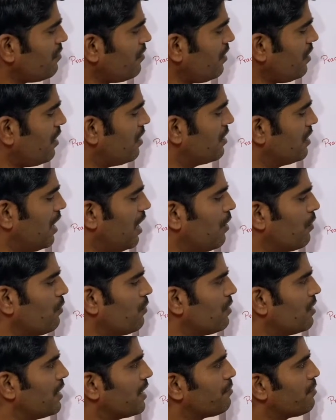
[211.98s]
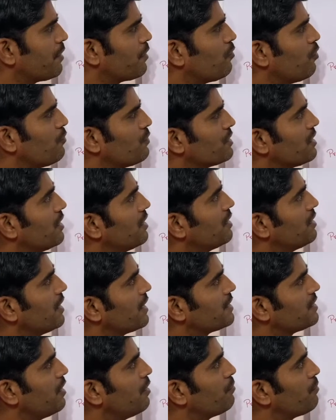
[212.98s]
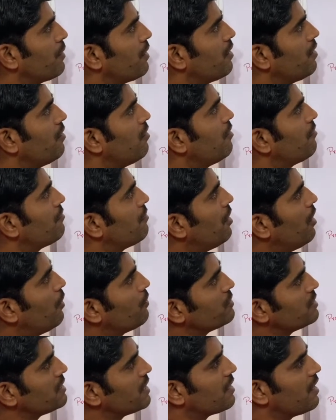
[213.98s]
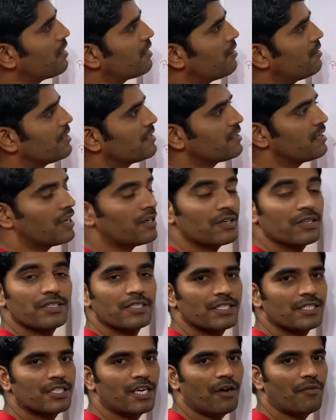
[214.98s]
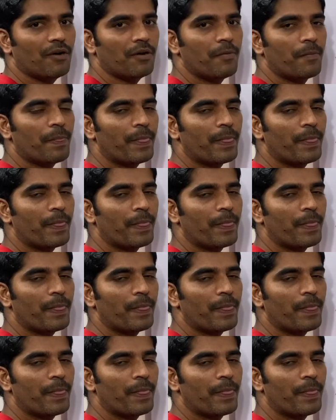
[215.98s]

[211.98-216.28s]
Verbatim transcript: Now let me go with an example of how the deadlock condition occurs in Java.